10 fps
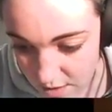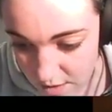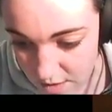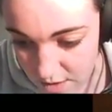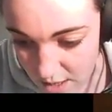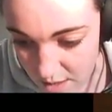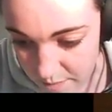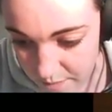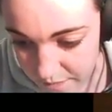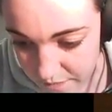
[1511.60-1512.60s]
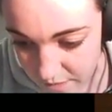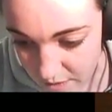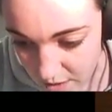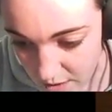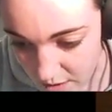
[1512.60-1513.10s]
of the time
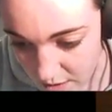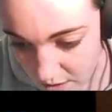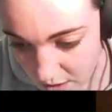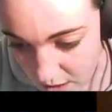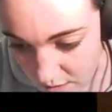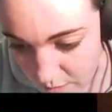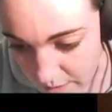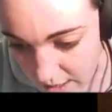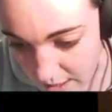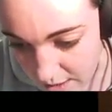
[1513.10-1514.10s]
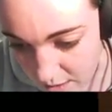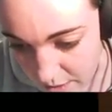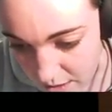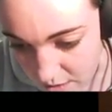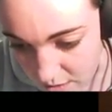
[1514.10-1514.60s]
over my other
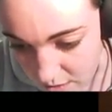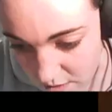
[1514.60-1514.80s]
pencils,